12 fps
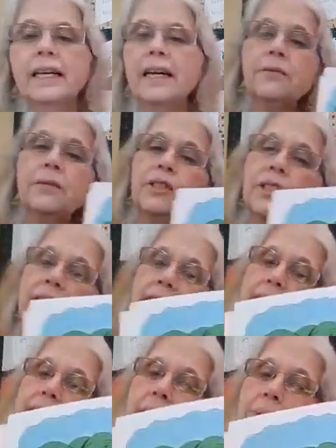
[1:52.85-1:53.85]
It was just
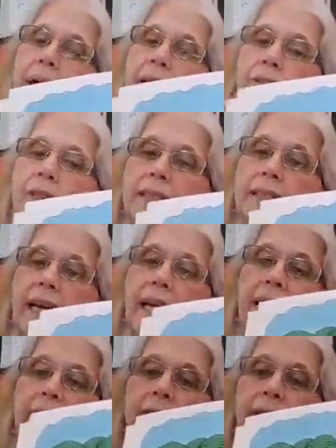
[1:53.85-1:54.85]
like St. Patrick's Day.